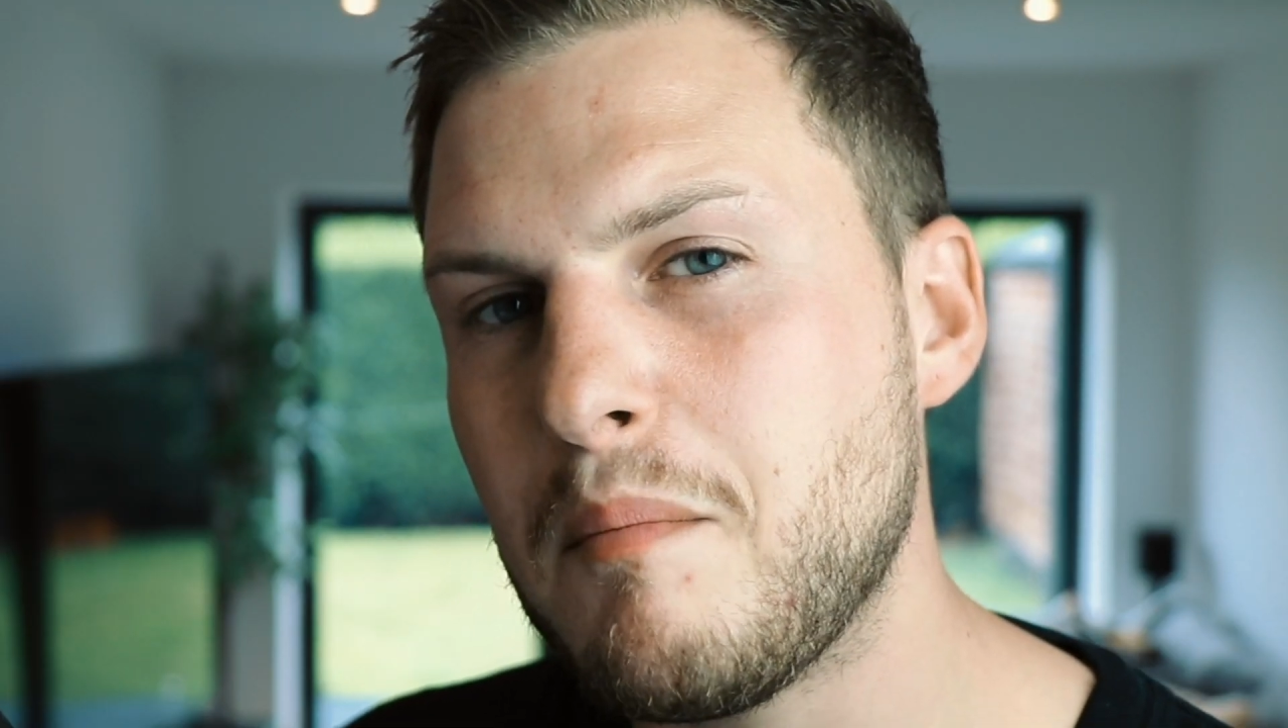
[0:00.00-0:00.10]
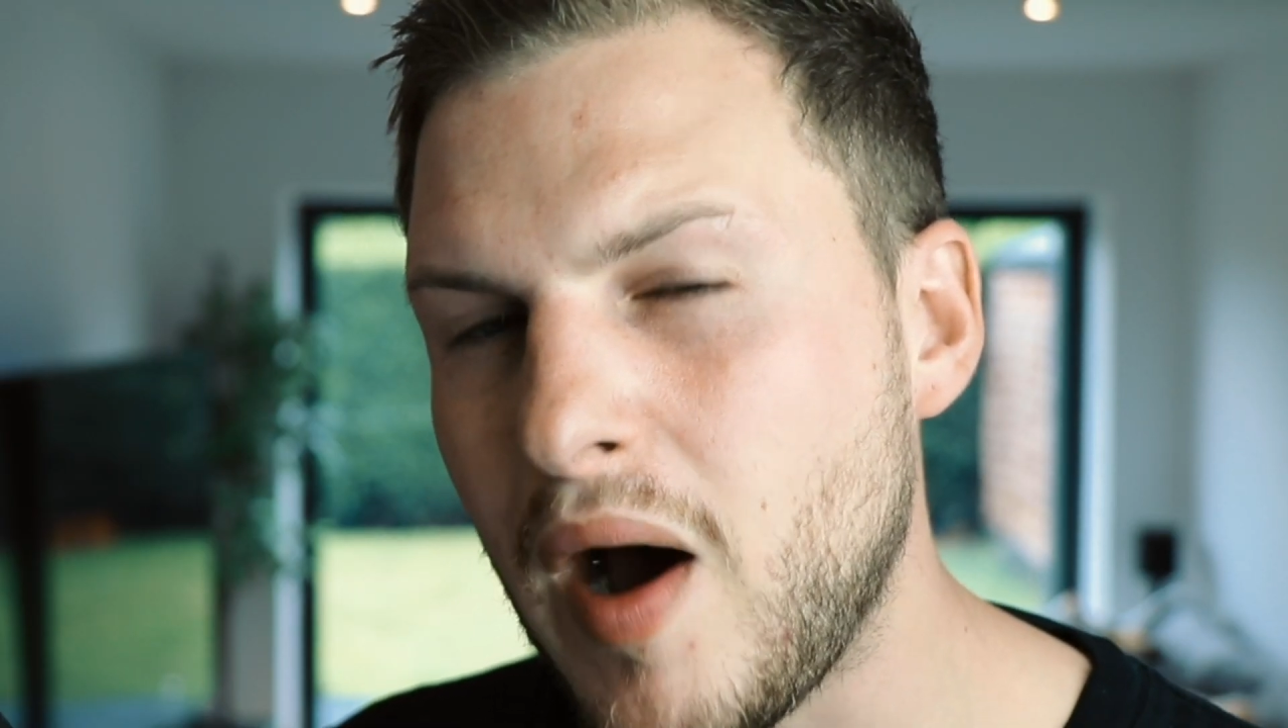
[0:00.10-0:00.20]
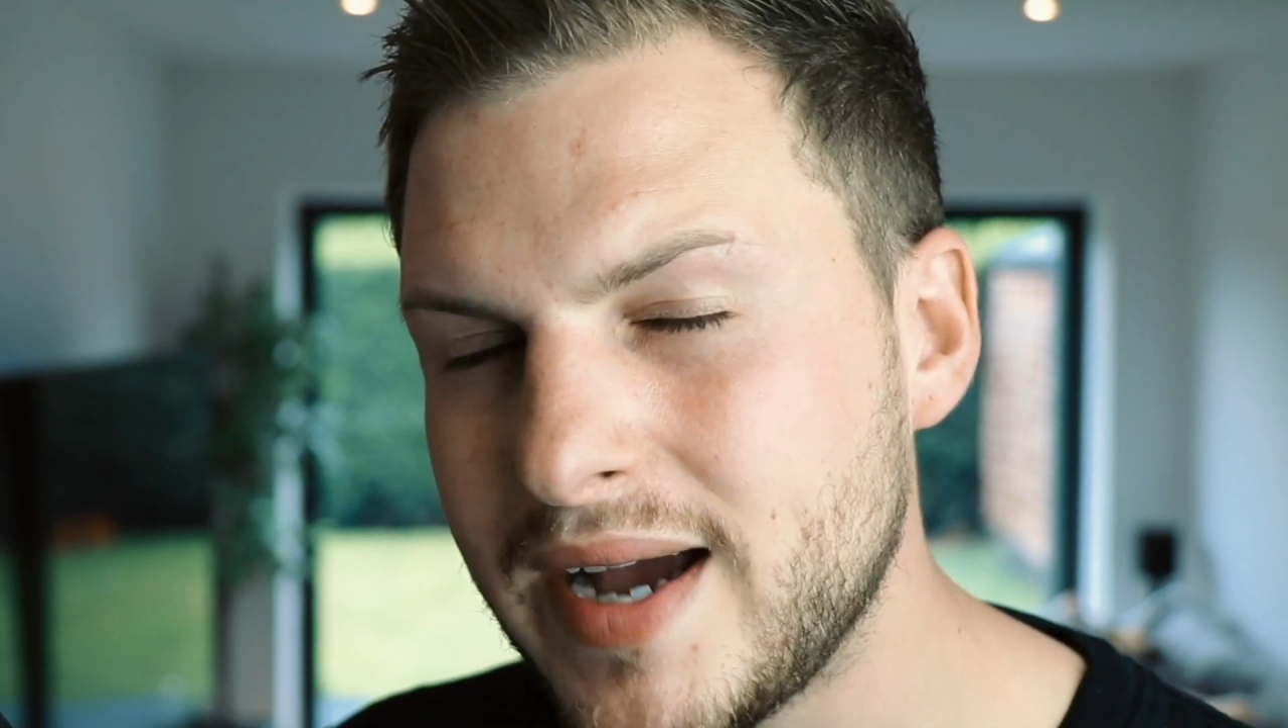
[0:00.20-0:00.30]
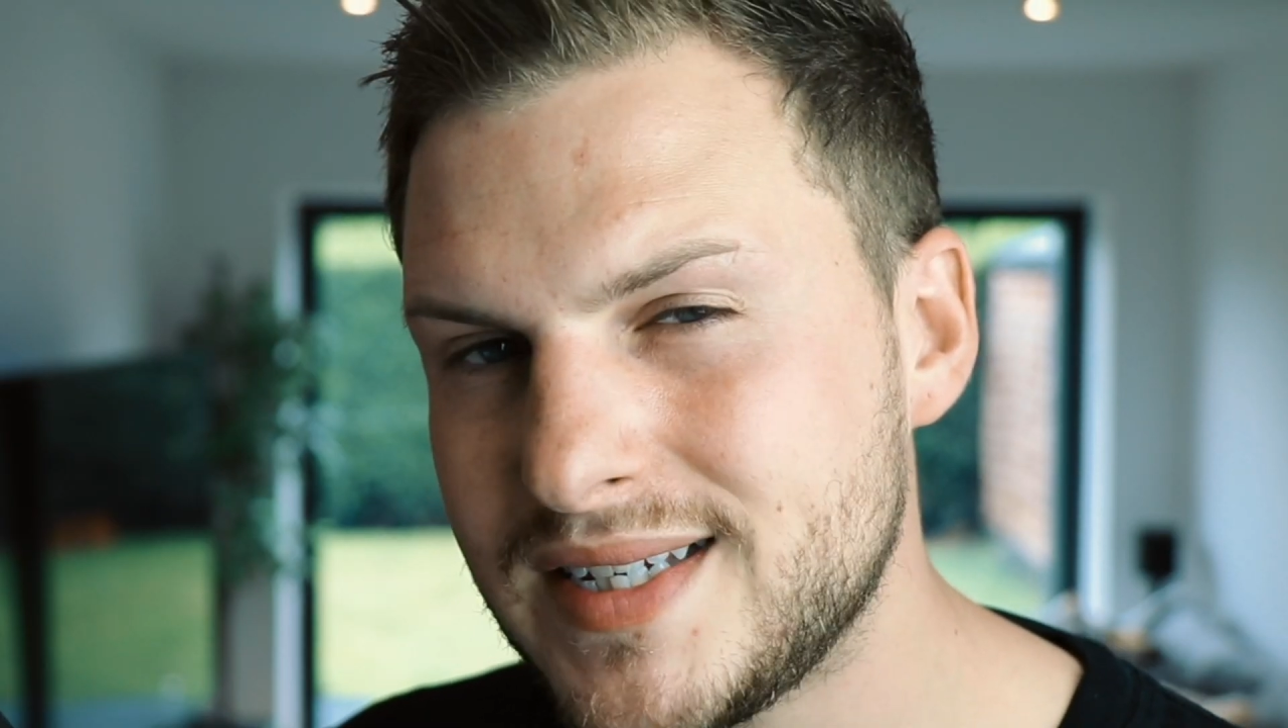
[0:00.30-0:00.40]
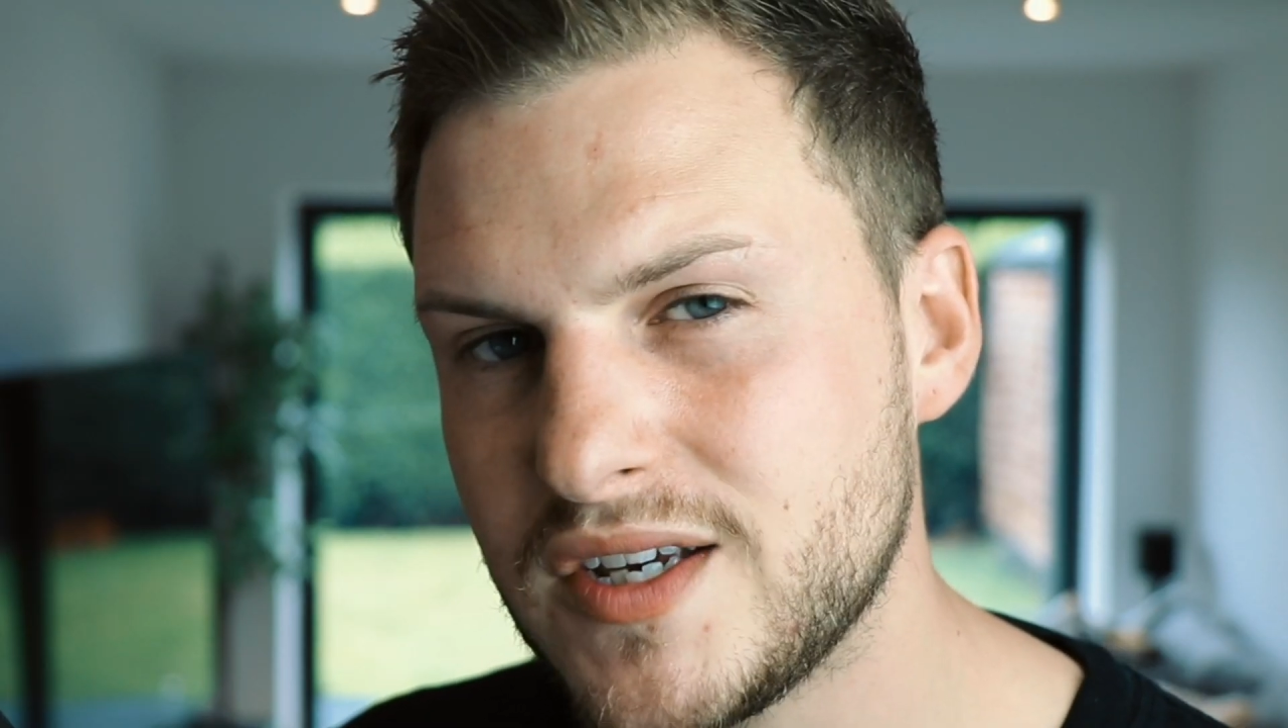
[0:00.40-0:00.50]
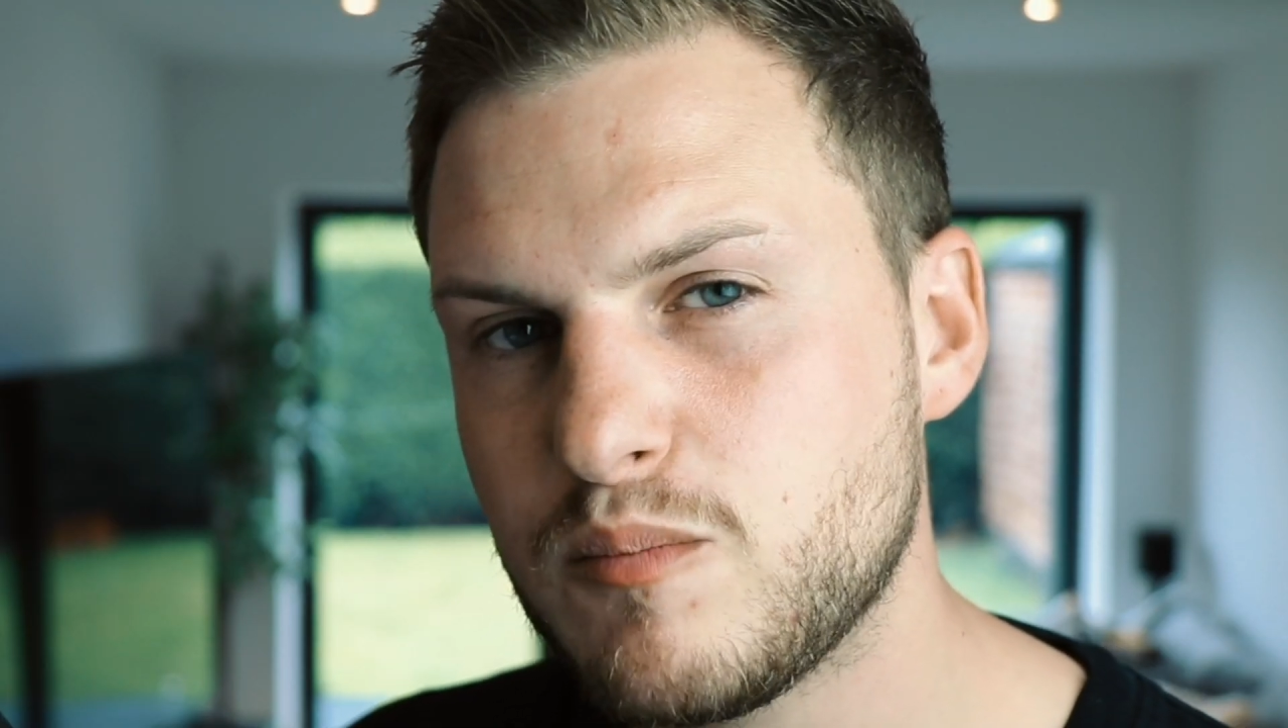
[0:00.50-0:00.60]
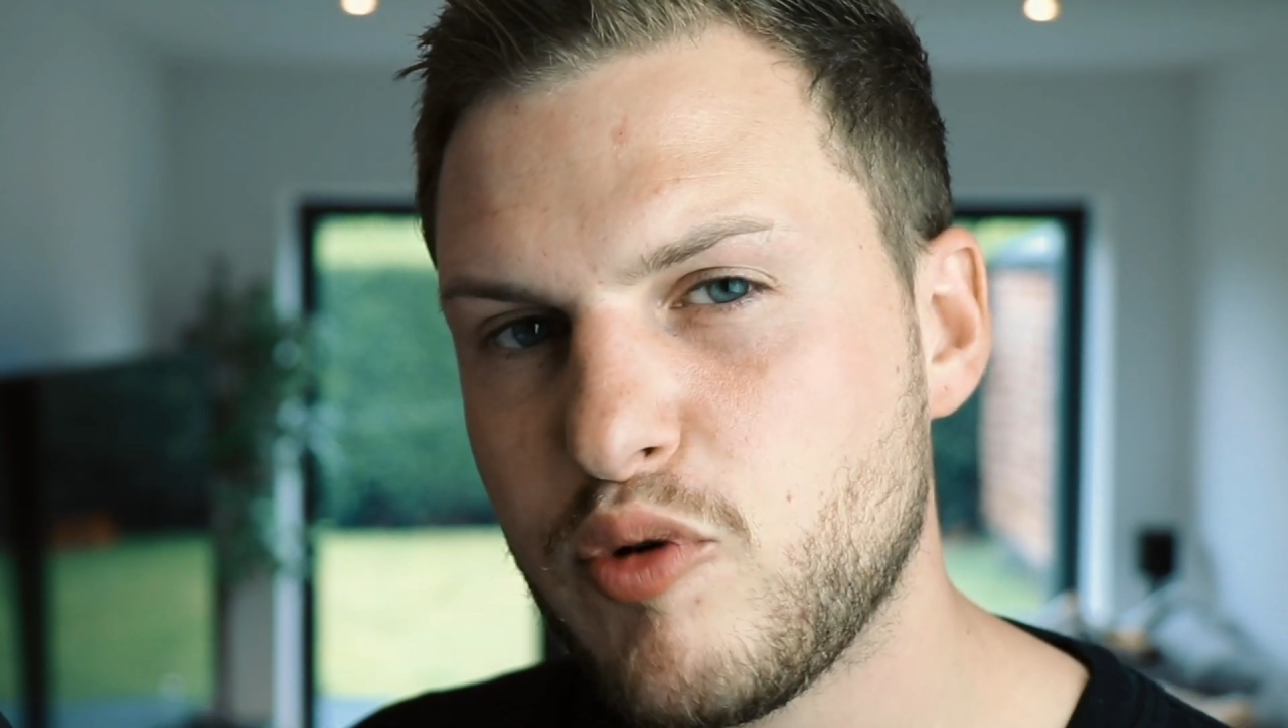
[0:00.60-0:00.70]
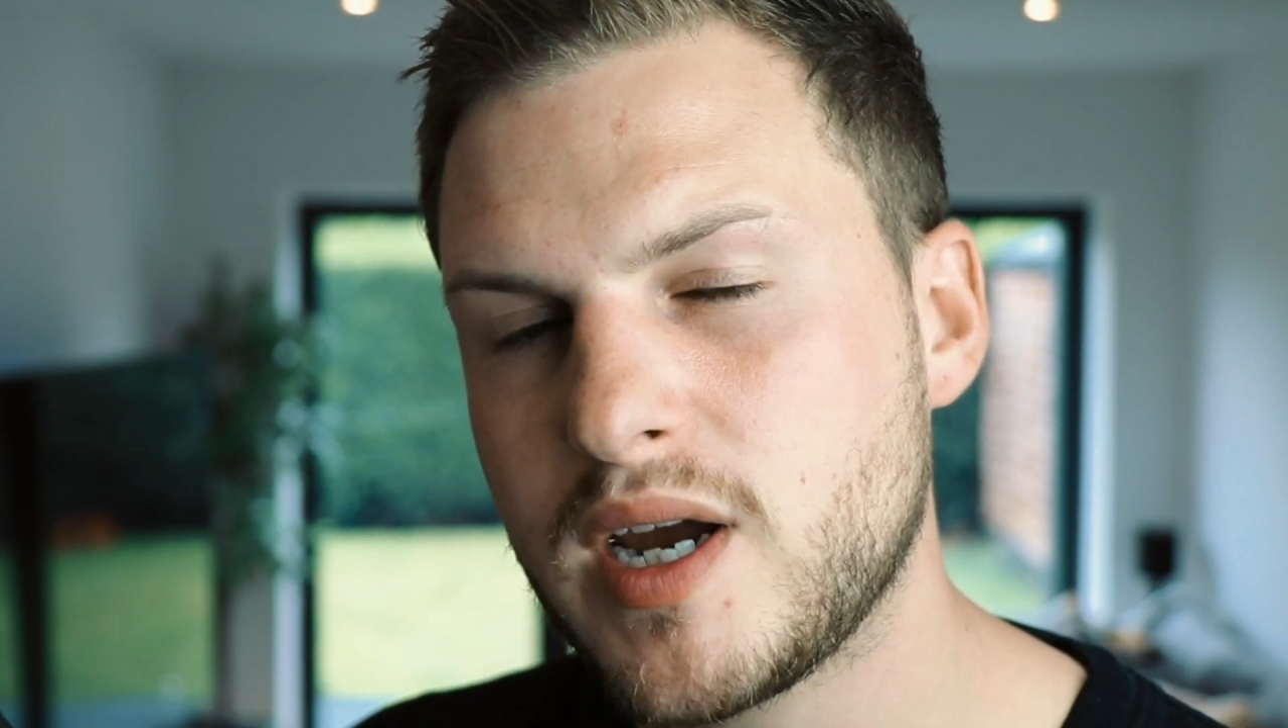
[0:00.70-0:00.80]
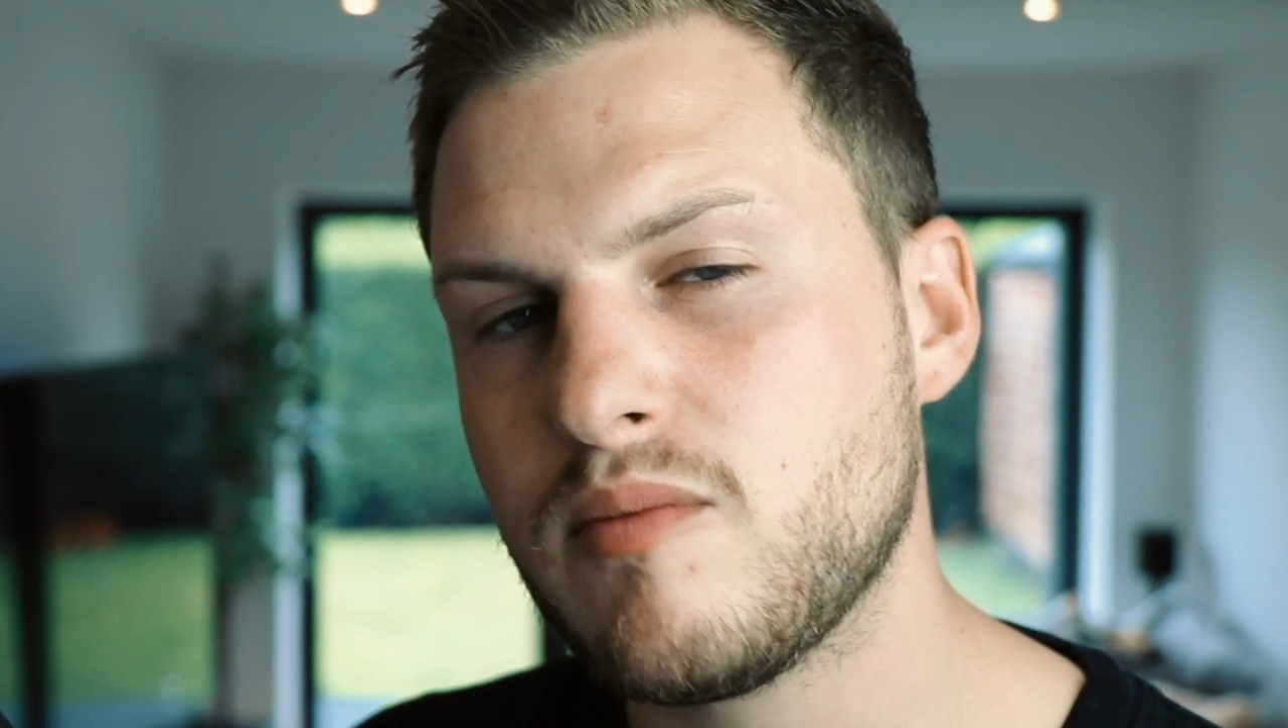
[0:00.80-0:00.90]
mightiest brick